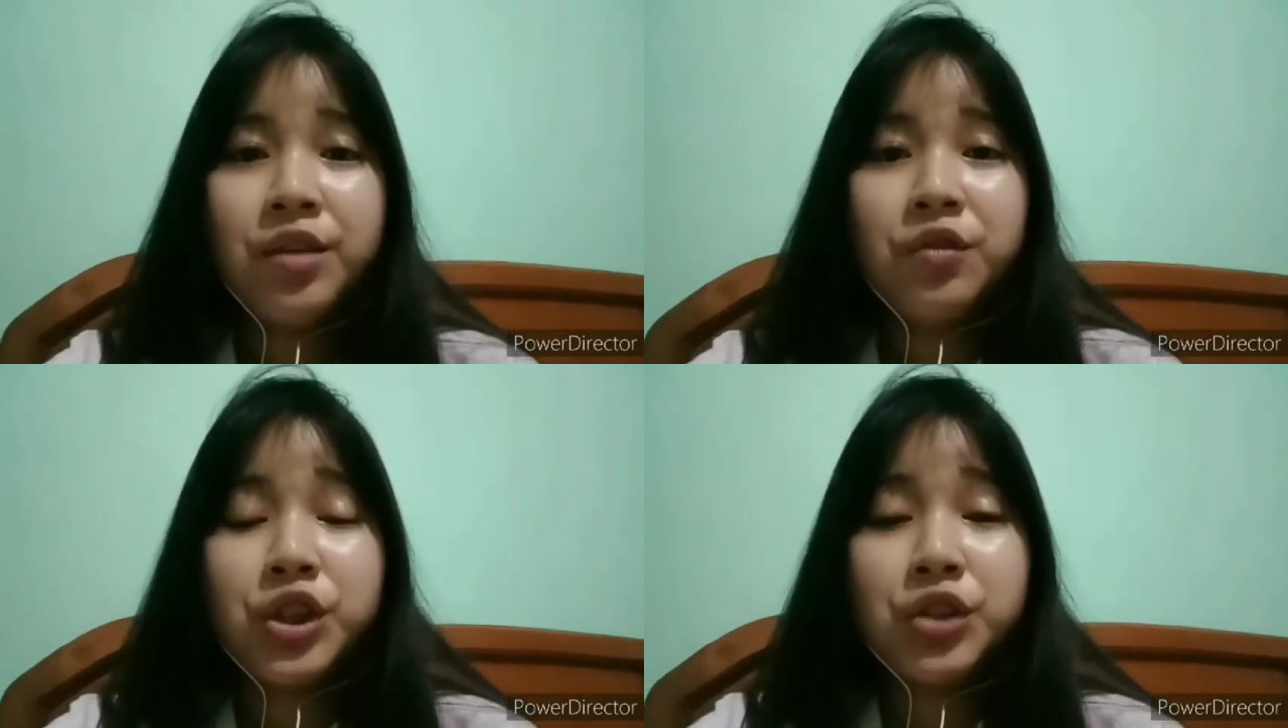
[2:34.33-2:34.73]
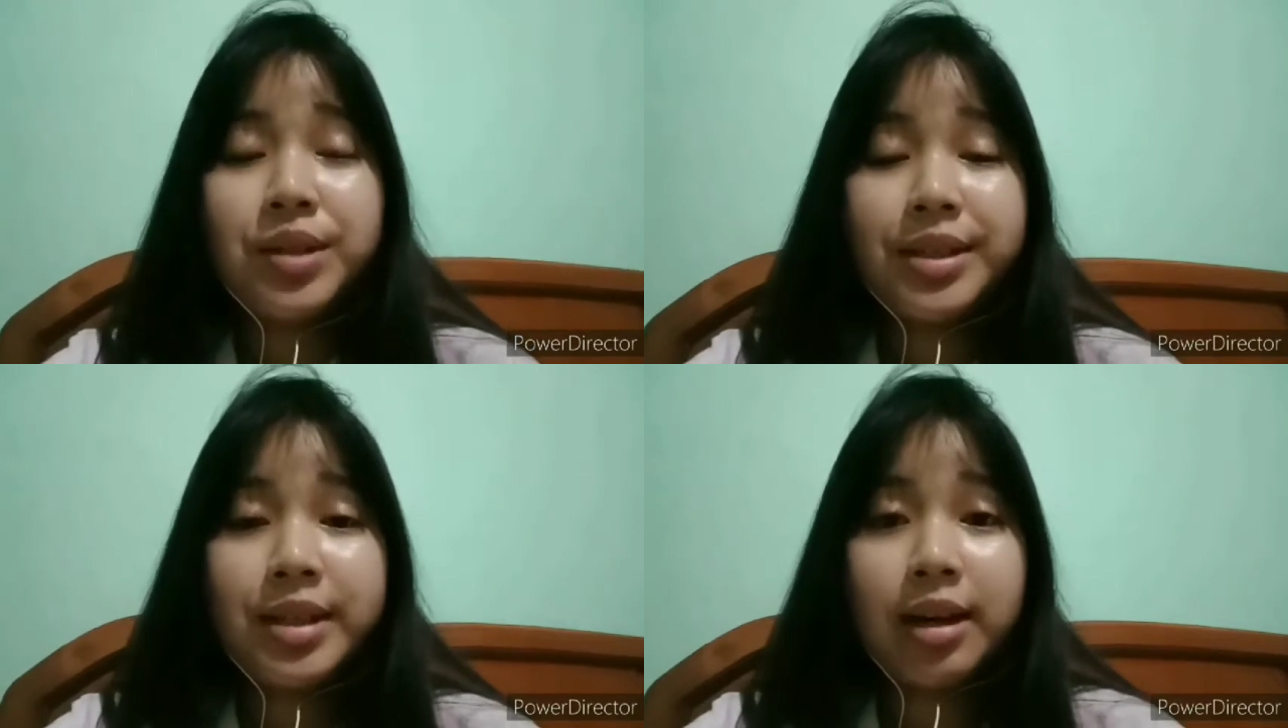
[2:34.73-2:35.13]

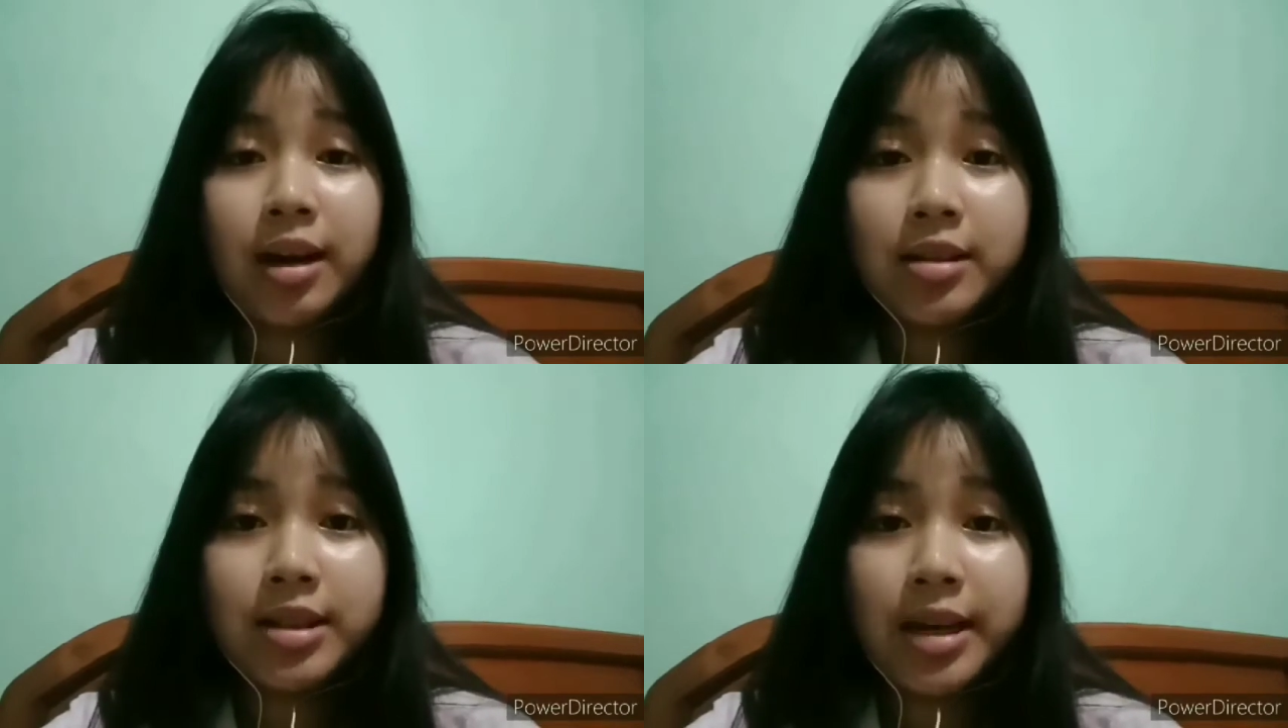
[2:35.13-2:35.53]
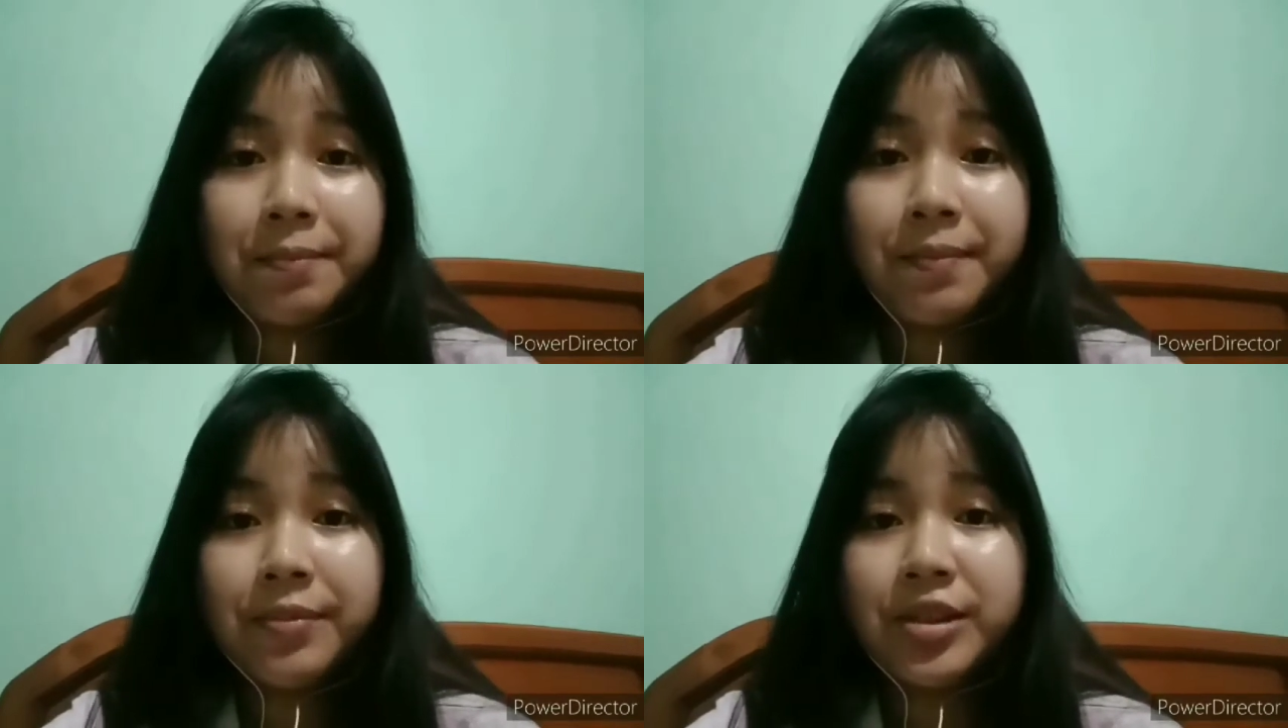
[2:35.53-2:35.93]
futuristic
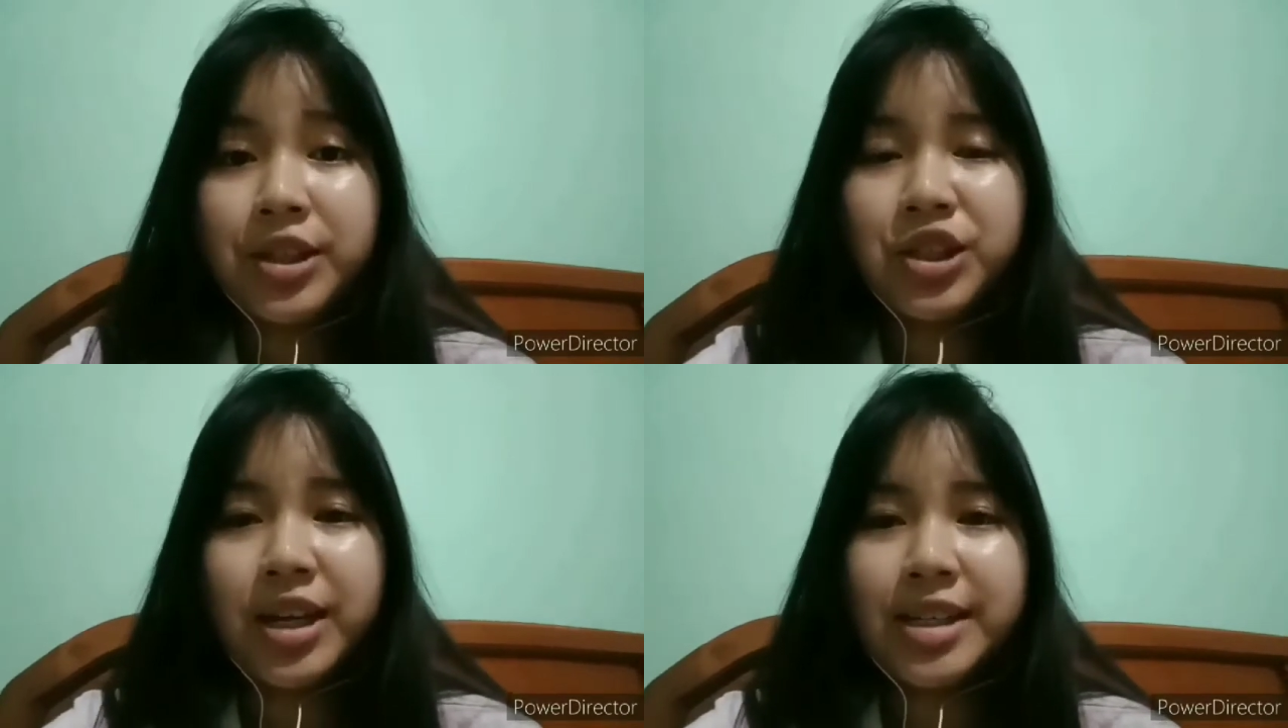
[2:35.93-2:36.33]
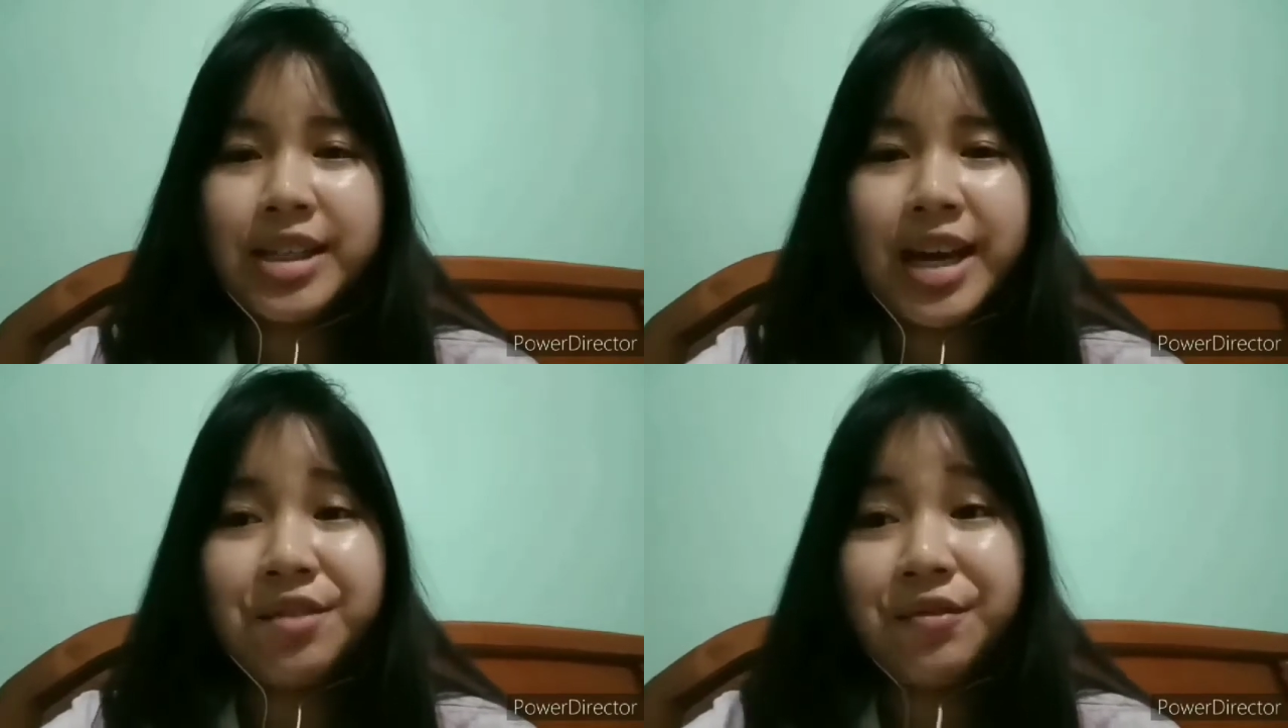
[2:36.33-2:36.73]
concepts such as
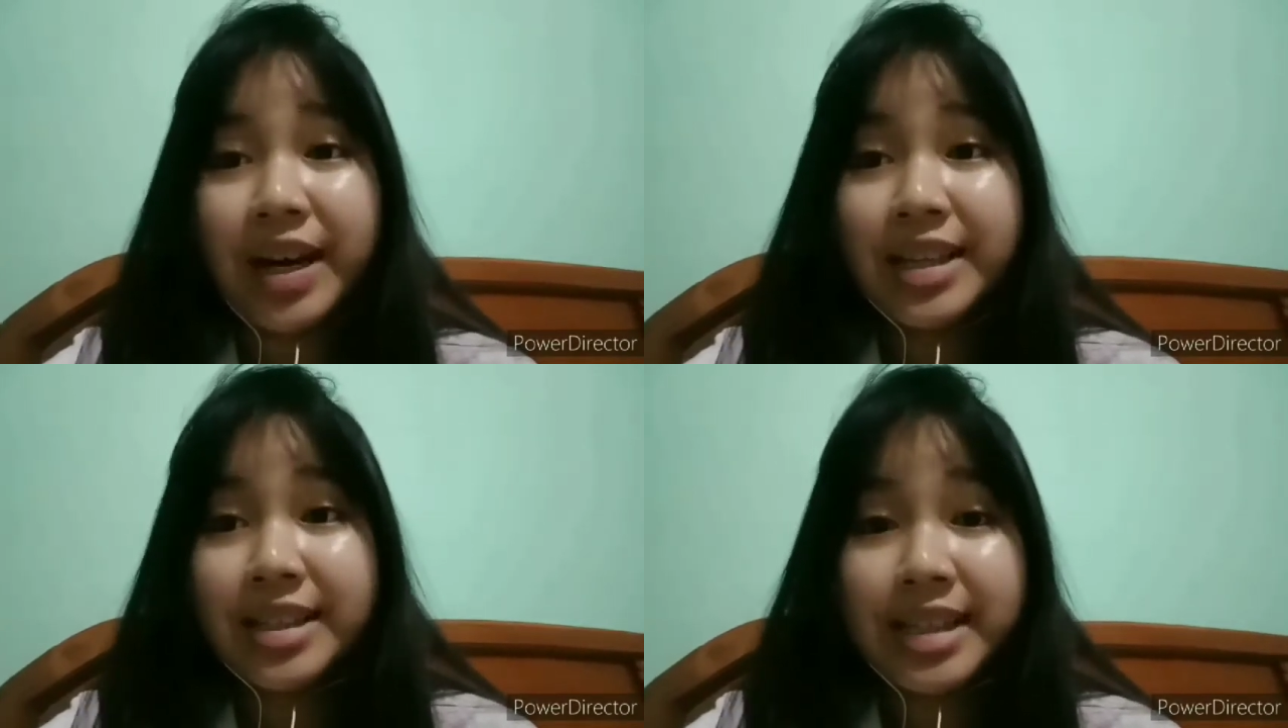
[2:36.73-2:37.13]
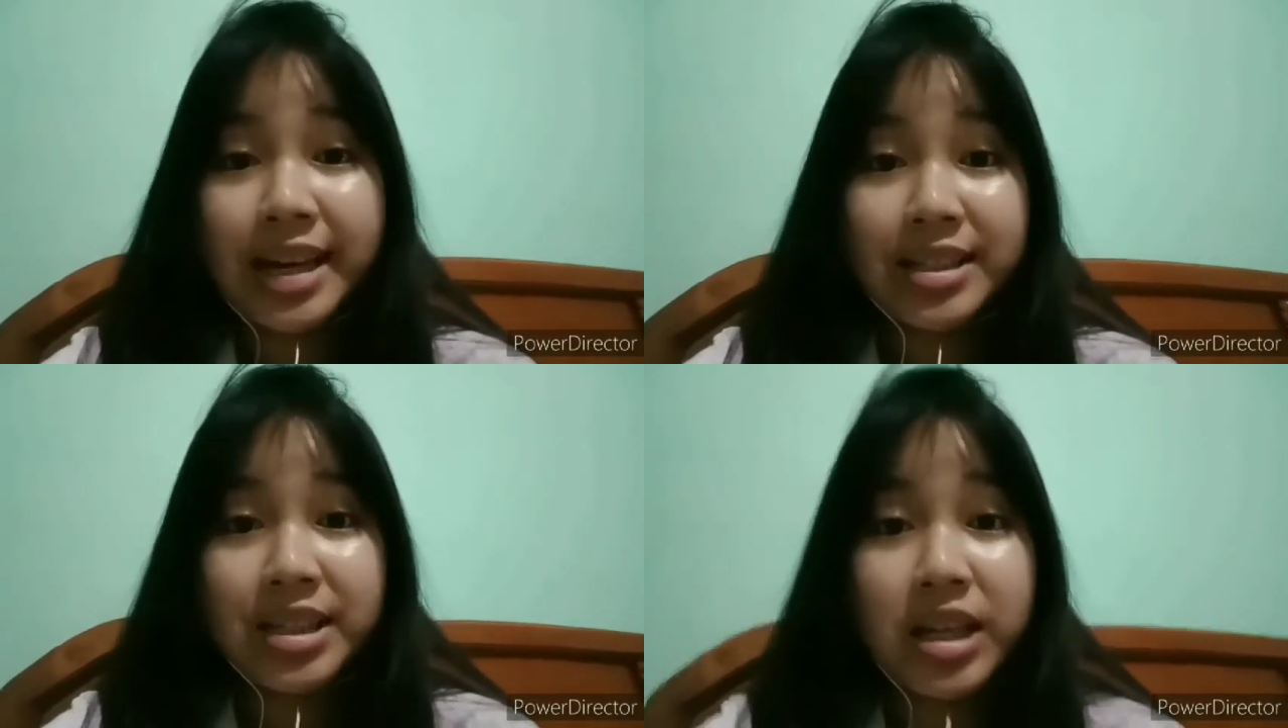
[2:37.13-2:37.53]
advanced
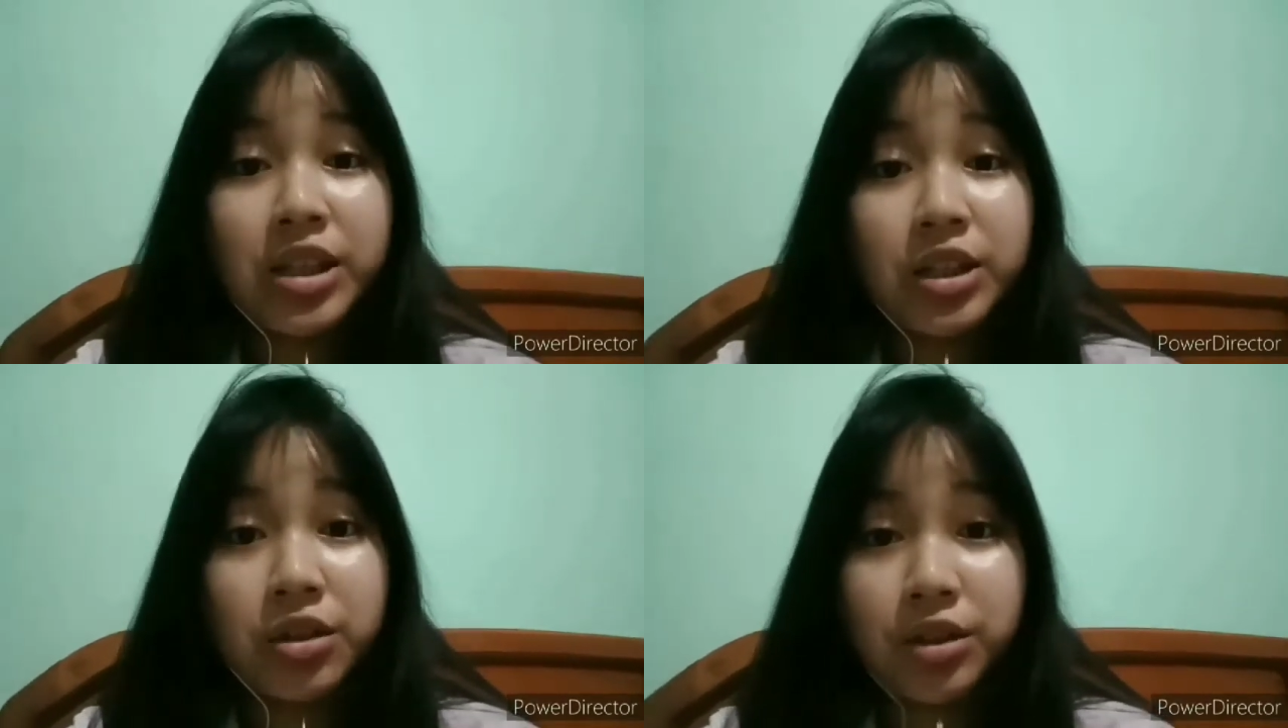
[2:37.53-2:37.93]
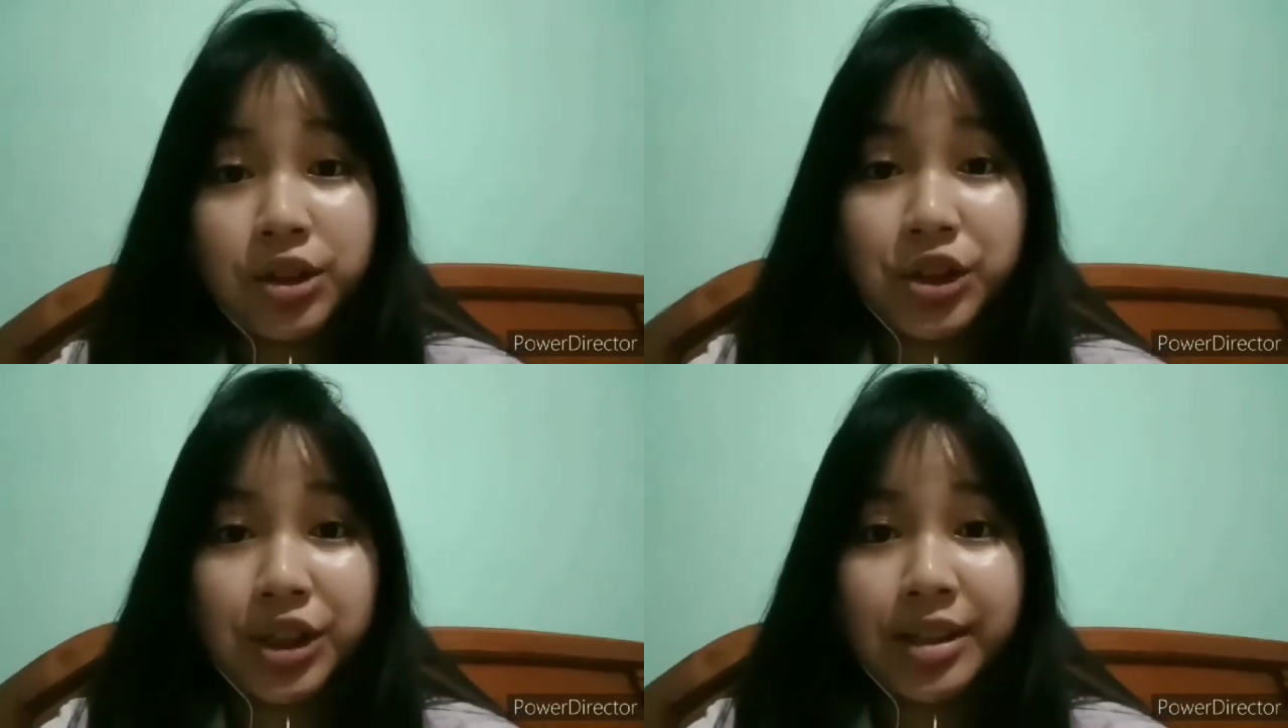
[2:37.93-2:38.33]
science and
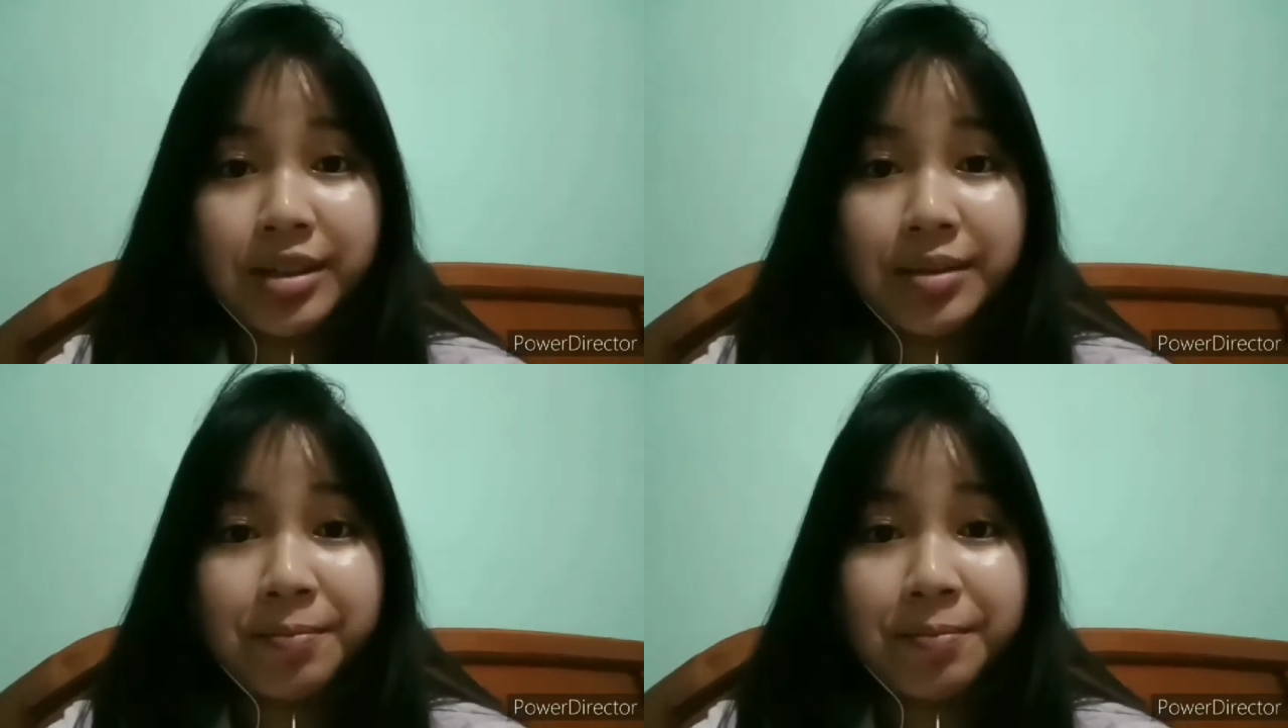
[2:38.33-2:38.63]
technology.